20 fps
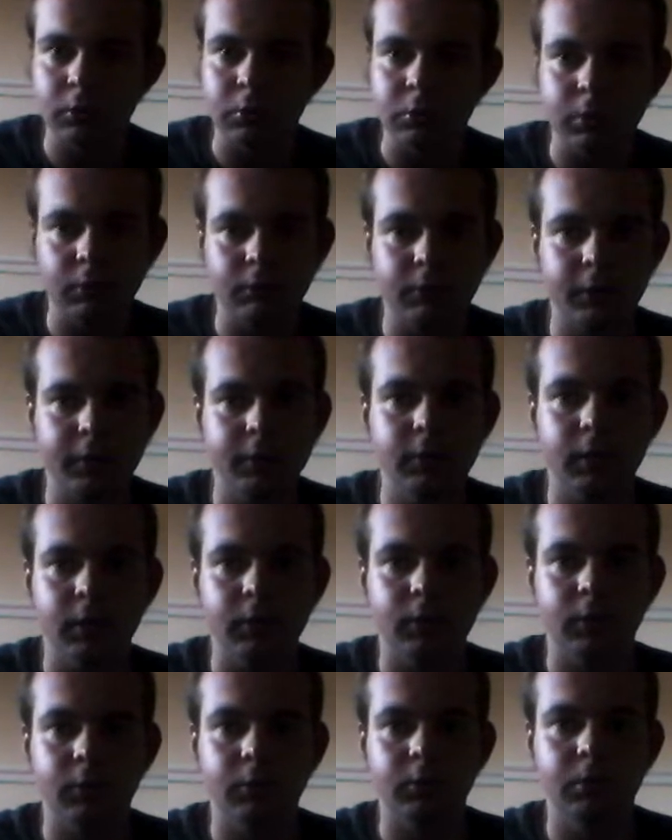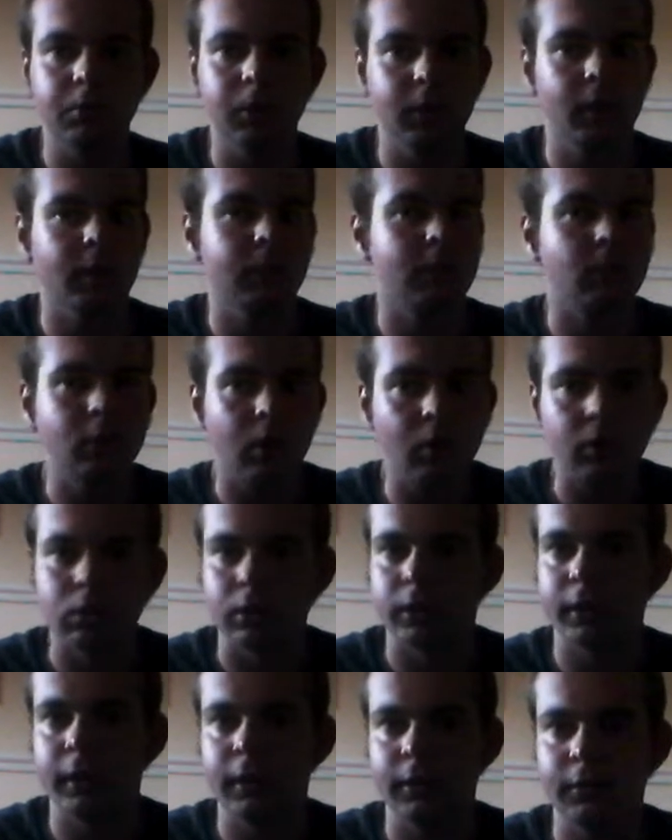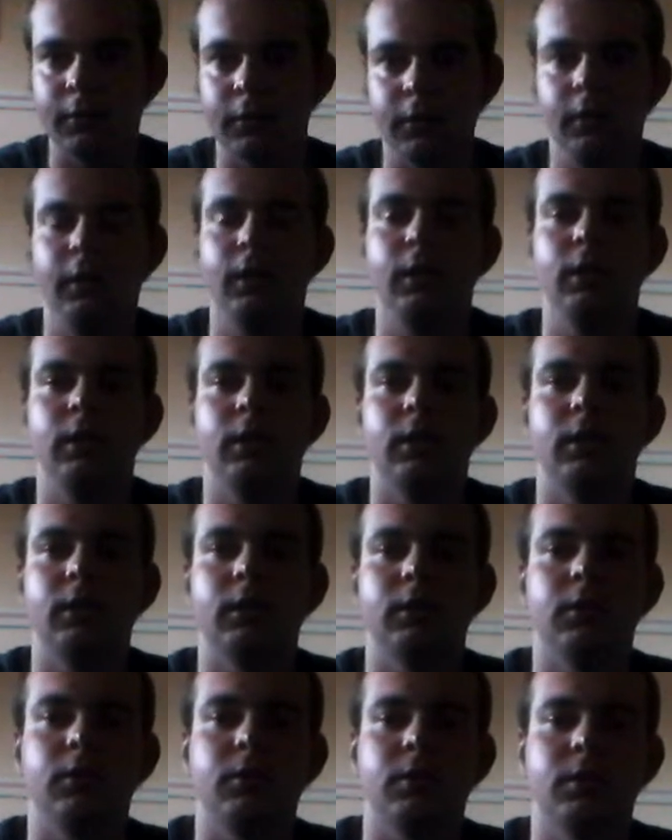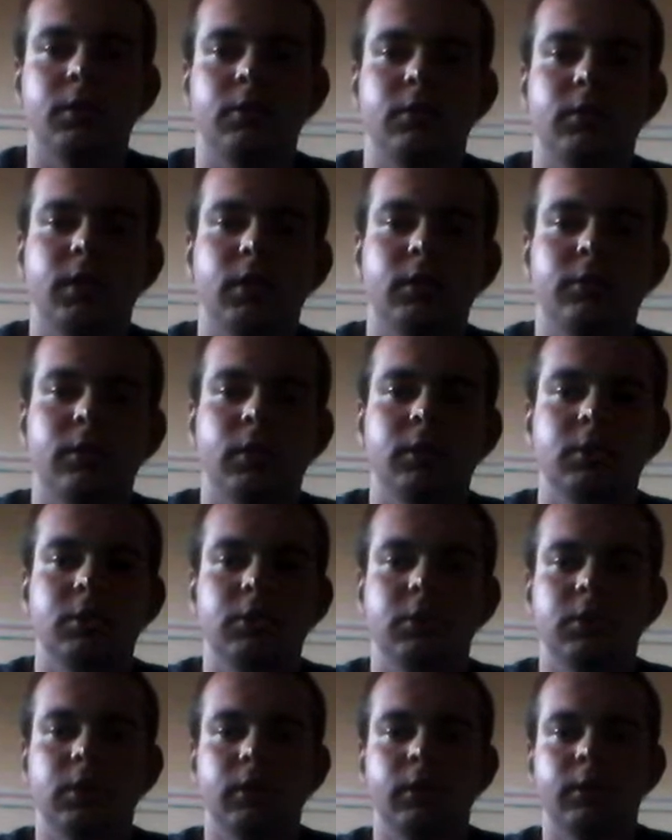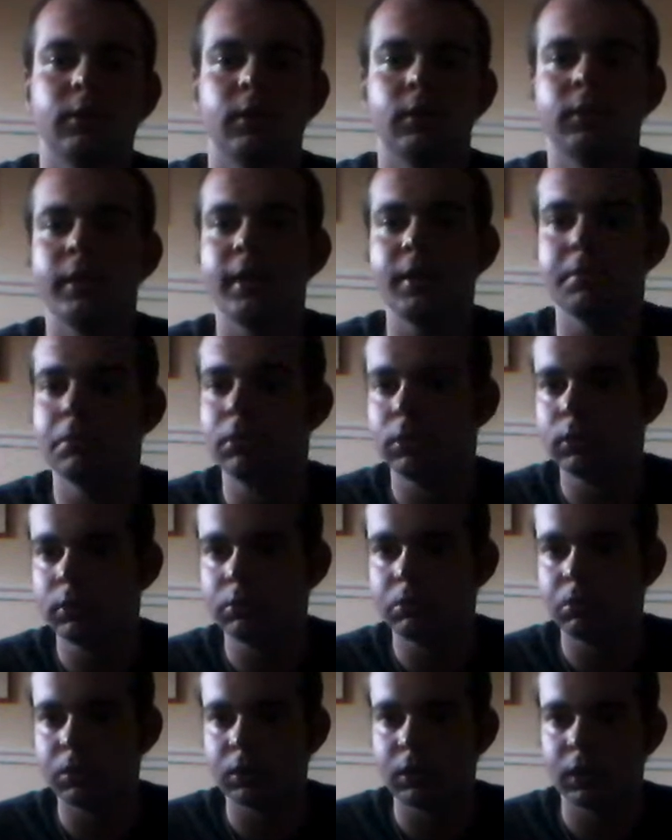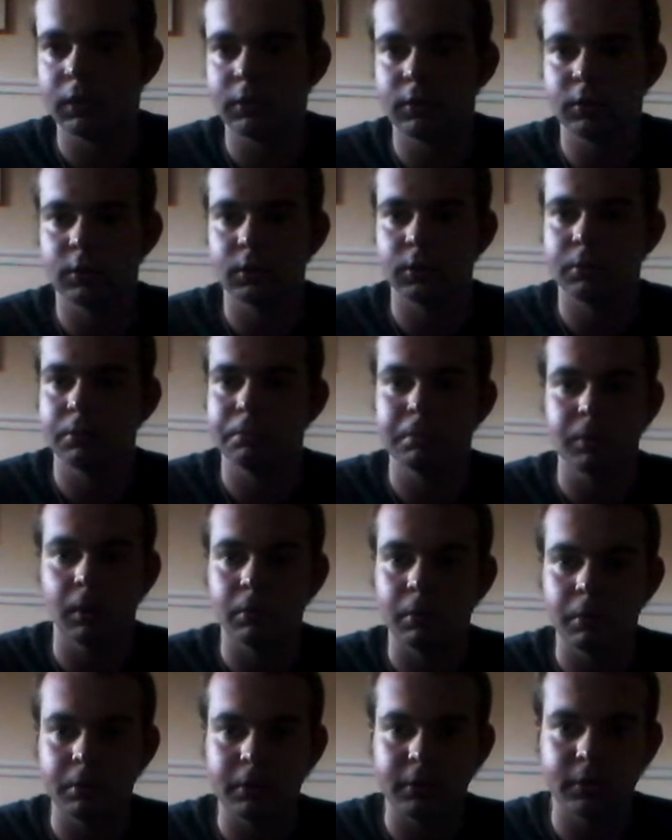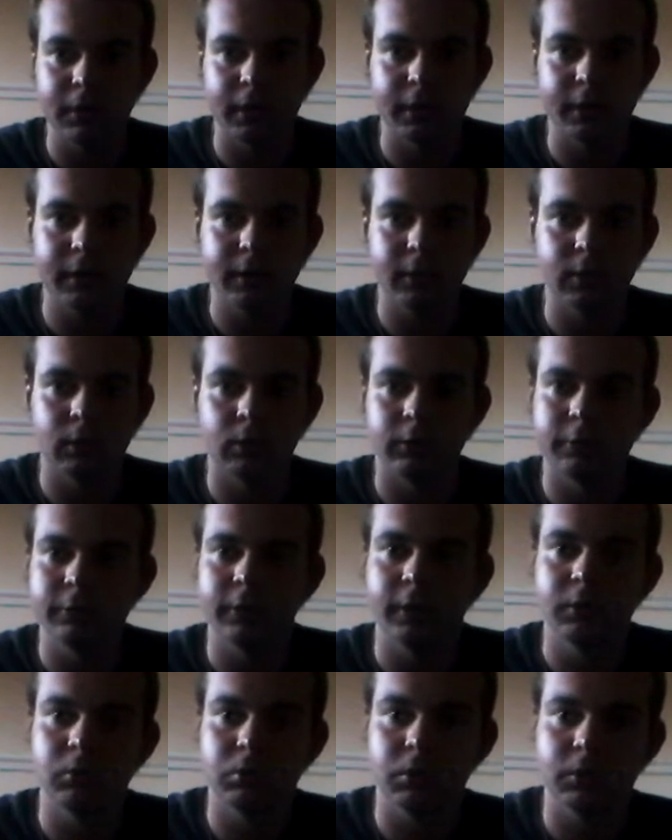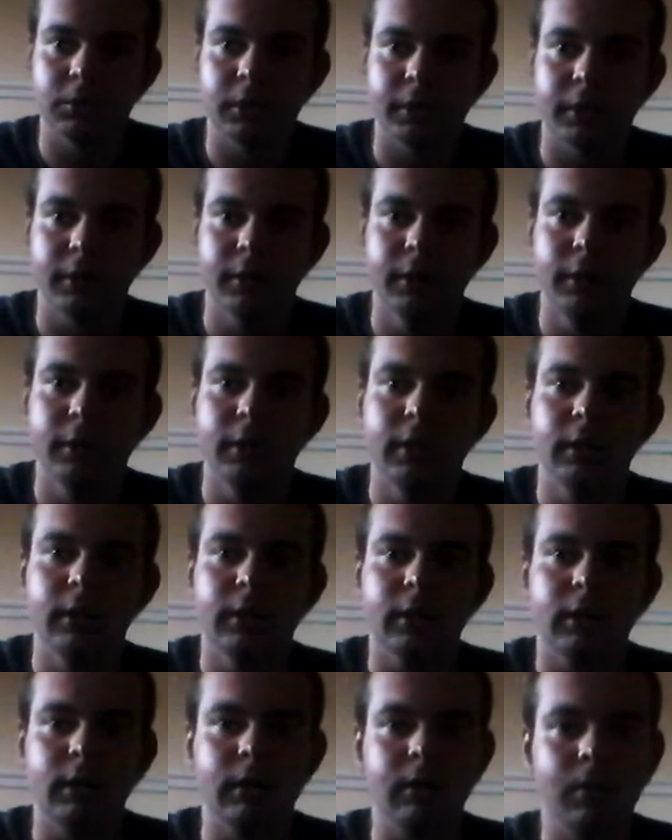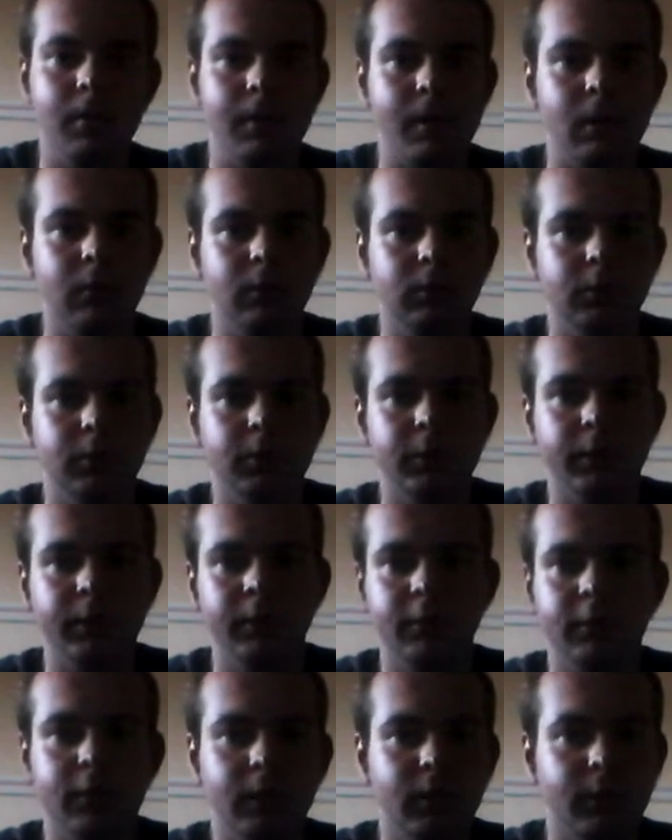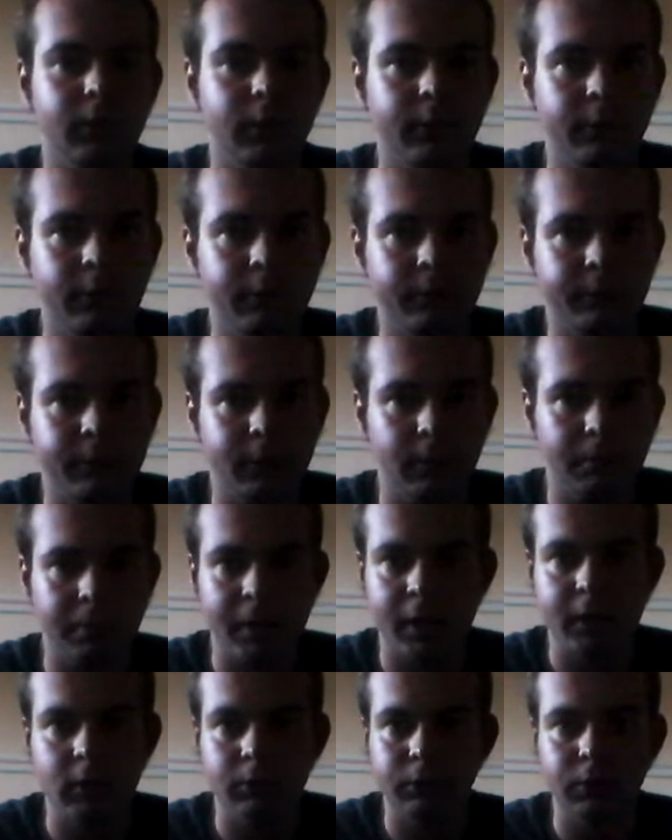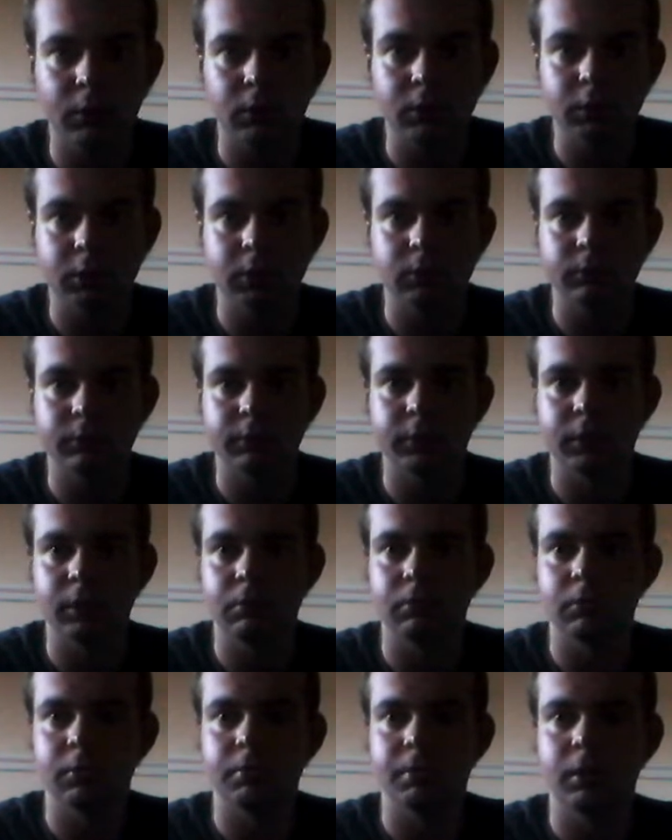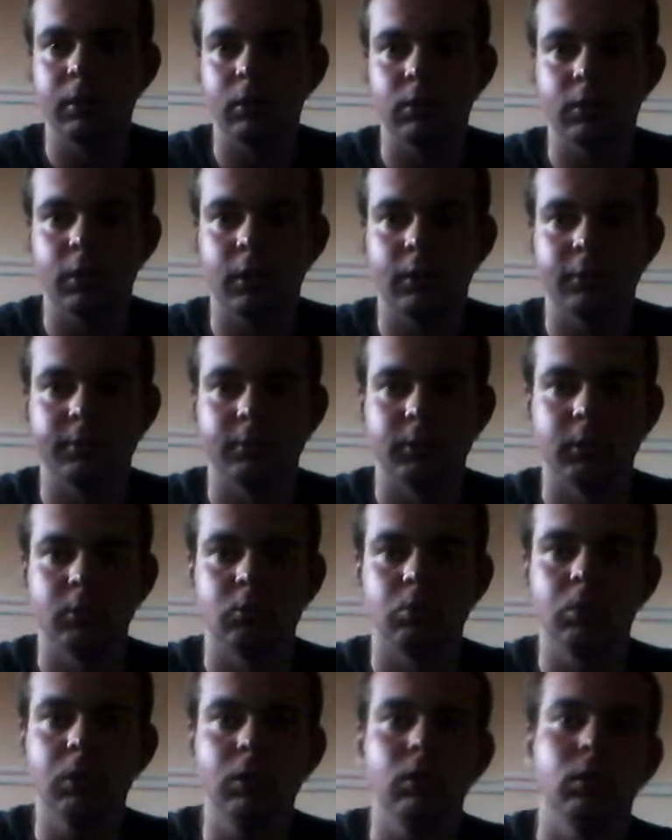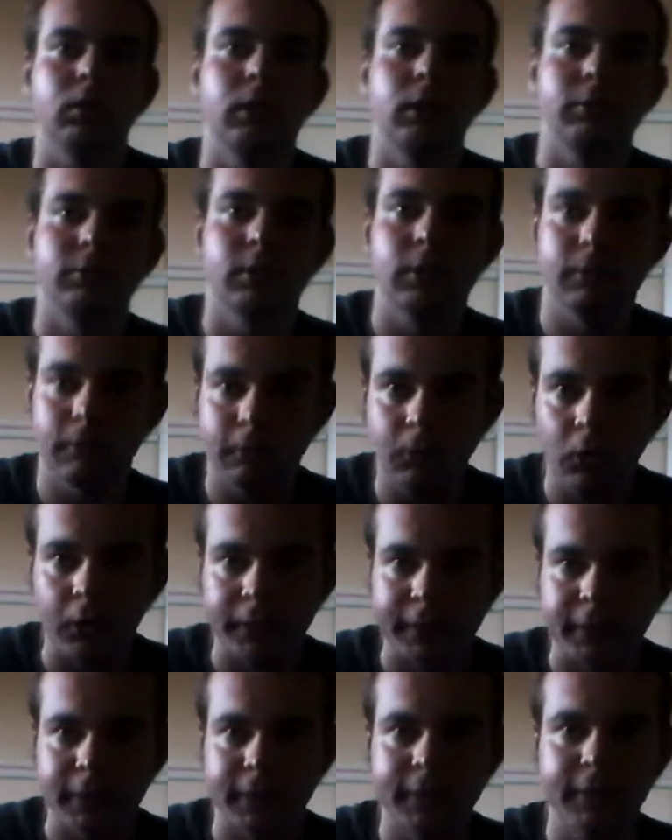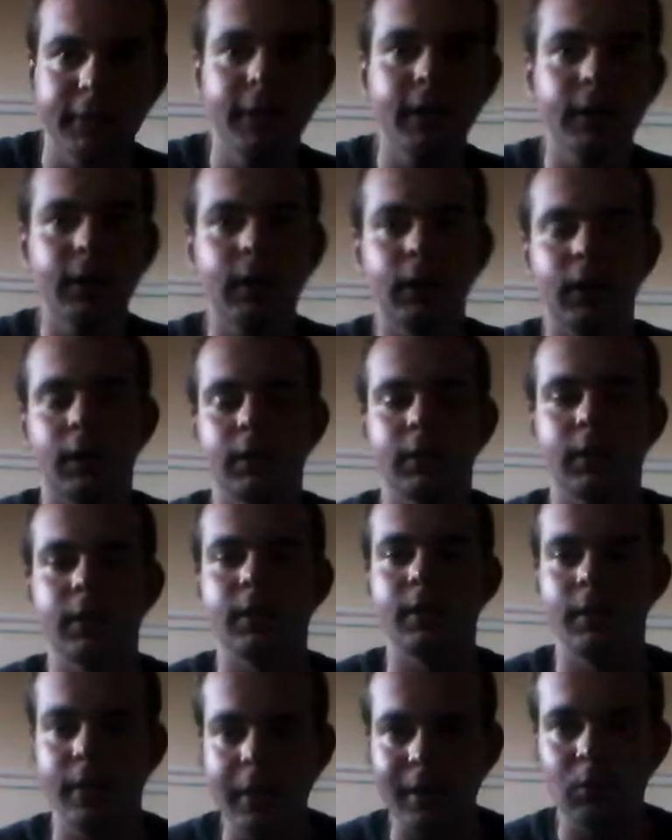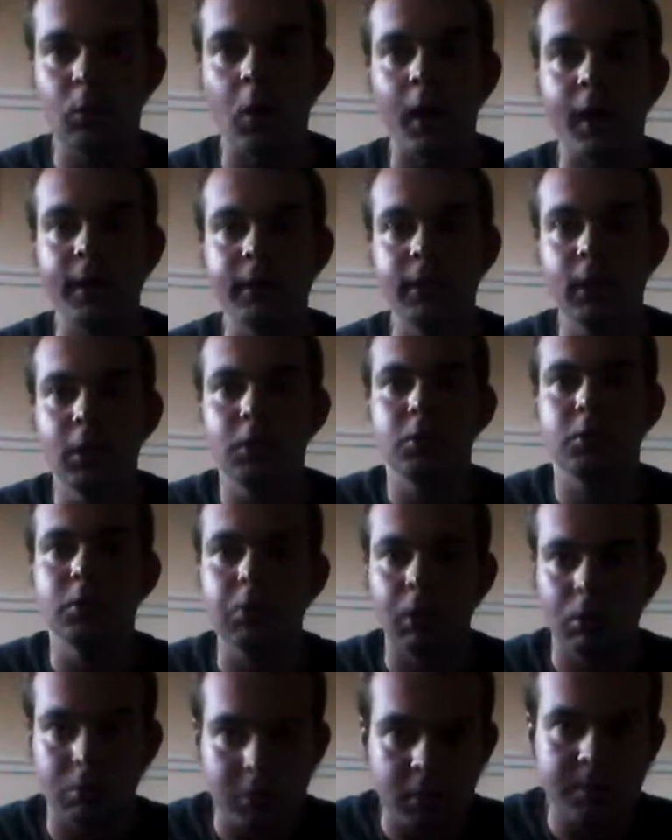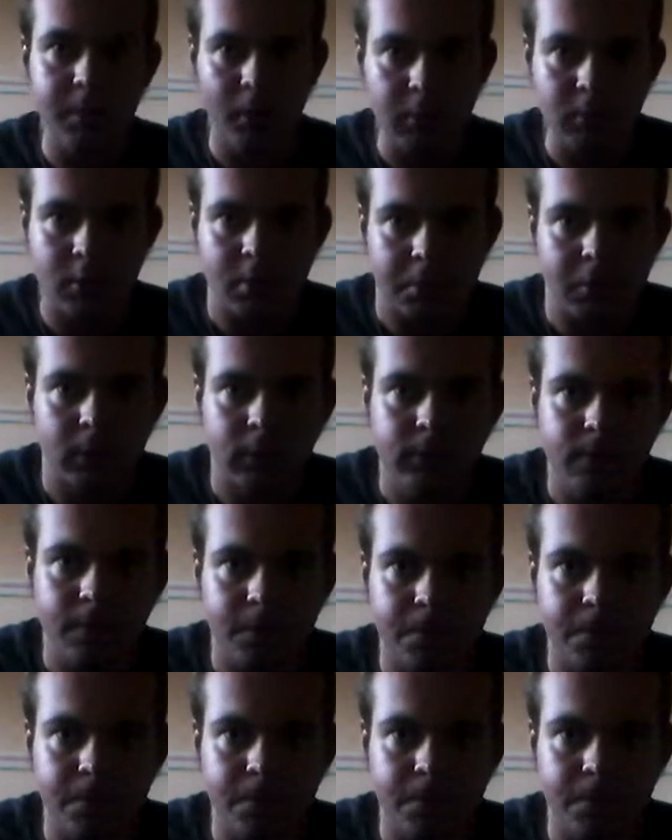or something, and someone has a dog or a cat, and instead of a neighbour would like to probably say, or a friend would say, how about instead of paying a fortune for them to be looked after, we'll look after them for you. And then that way you are responsible